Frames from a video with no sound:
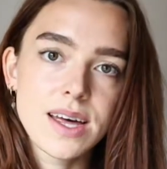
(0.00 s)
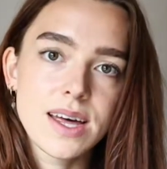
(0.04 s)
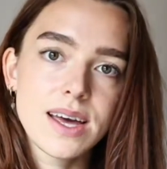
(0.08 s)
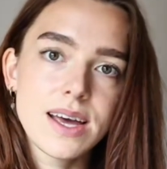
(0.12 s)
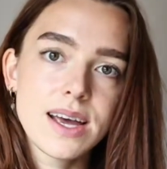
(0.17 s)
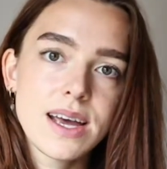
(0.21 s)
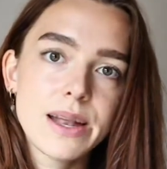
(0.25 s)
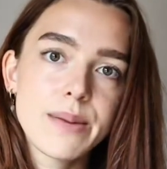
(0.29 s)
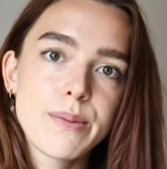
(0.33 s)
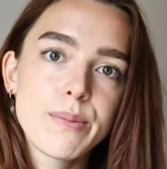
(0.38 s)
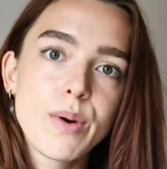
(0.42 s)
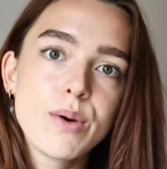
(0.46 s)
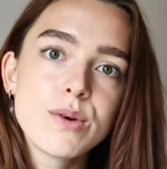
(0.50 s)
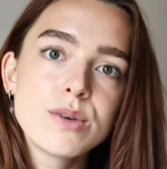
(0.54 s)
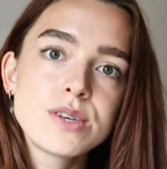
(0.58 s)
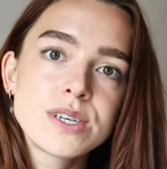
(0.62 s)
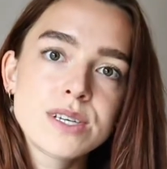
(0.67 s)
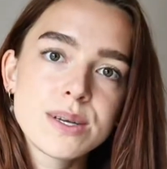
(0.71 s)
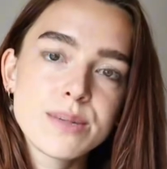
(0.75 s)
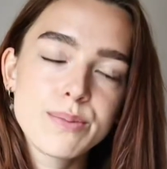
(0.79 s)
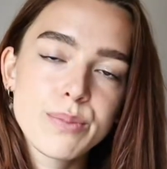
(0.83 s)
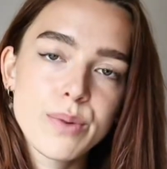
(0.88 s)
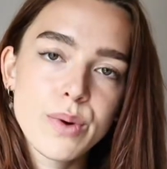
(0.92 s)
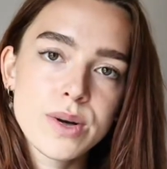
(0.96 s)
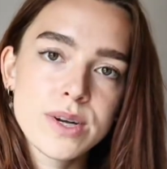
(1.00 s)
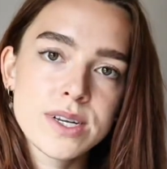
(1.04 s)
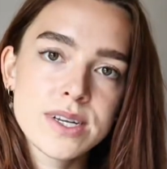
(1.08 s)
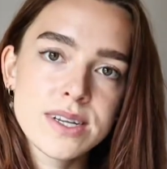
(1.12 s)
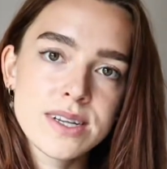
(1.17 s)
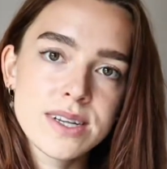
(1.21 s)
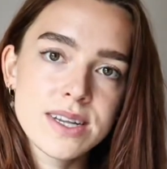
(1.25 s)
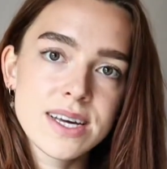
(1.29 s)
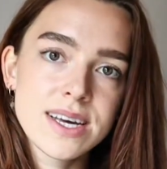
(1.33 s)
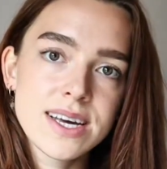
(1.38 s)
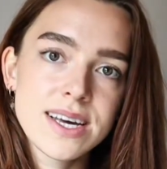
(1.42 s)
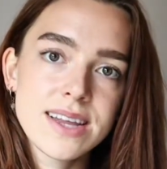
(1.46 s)
And most
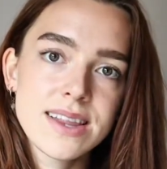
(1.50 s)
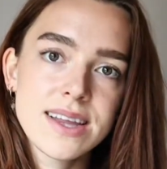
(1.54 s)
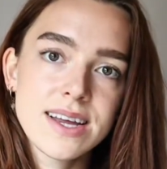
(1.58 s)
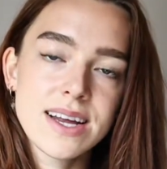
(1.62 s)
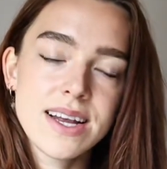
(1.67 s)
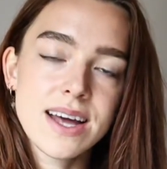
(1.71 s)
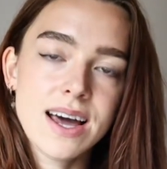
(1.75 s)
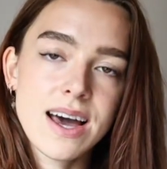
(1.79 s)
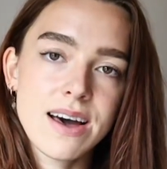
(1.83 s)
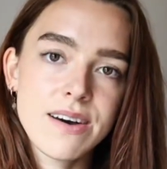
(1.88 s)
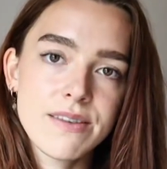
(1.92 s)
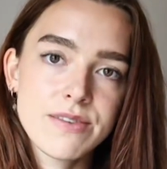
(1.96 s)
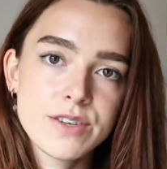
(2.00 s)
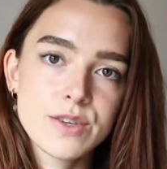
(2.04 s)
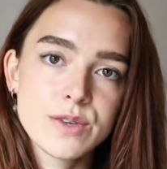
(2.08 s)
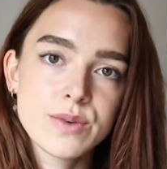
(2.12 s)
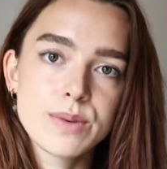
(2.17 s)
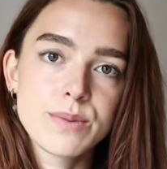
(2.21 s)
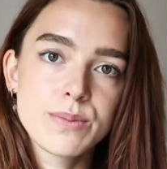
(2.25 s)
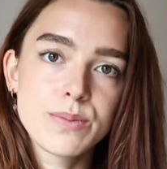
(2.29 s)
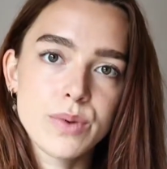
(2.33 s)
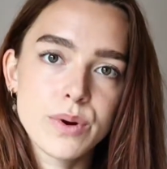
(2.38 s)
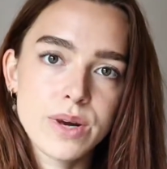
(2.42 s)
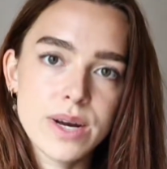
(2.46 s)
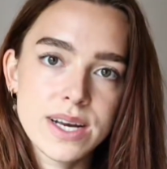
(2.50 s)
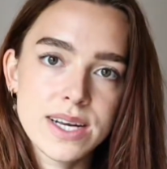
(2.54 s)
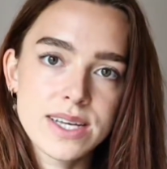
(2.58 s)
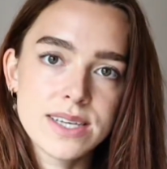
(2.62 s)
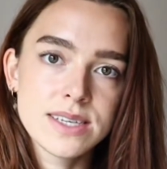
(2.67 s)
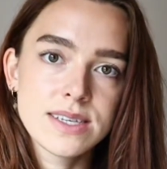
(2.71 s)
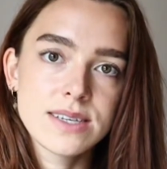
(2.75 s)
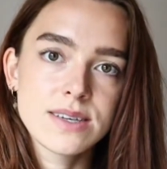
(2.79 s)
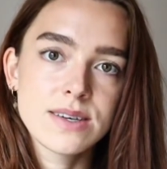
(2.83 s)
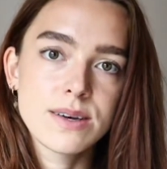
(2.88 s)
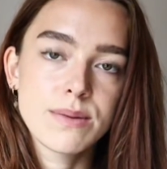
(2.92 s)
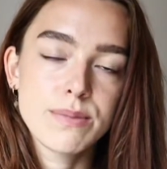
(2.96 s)
importantly, they'd have to
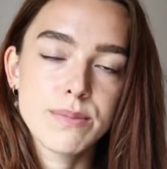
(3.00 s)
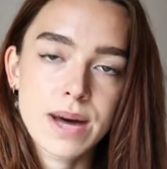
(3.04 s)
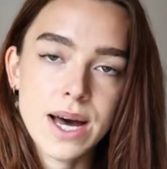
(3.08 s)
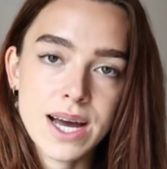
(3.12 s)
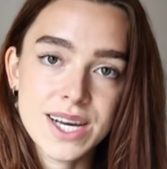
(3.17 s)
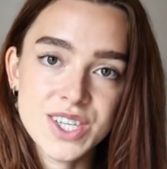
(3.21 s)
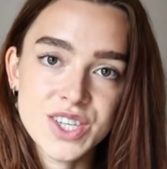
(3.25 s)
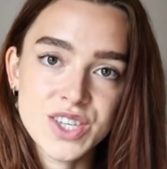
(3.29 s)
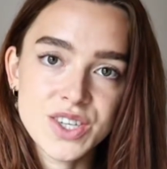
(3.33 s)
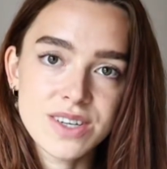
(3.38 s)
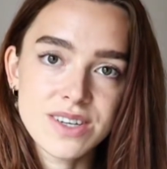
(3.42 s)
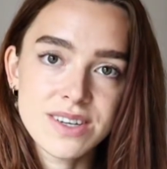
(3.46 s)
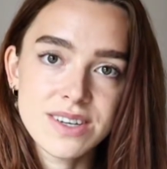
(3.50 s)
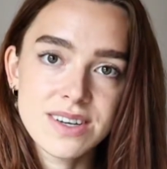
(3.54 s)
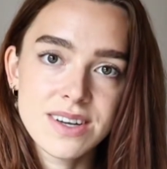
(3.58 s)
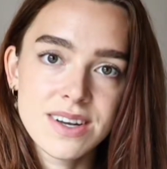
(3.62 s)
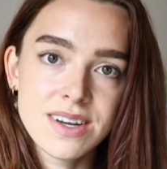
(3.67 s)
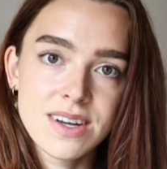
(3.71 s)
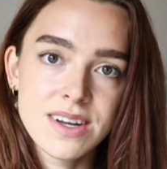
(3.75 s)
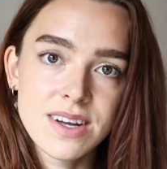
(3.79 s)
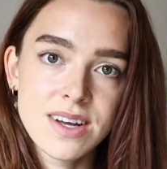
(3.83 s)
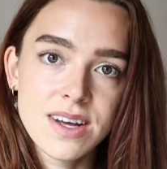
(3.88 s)
embrace compassion.